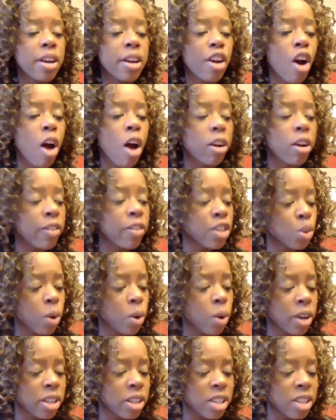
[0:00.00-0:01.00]
all of these
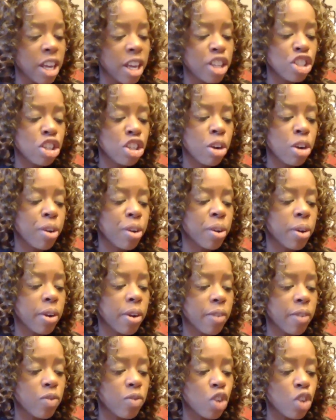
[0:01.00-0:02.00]
organizations are
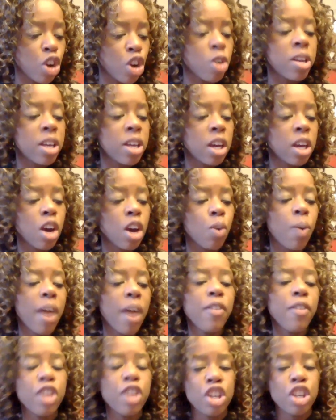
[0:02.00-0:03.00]
earning a
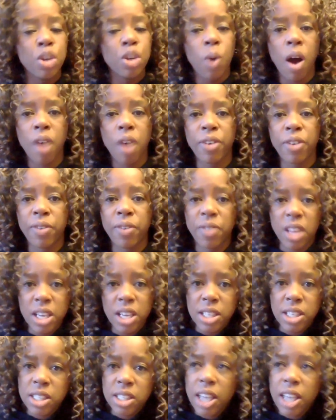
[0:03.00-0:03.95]
revenue off of this.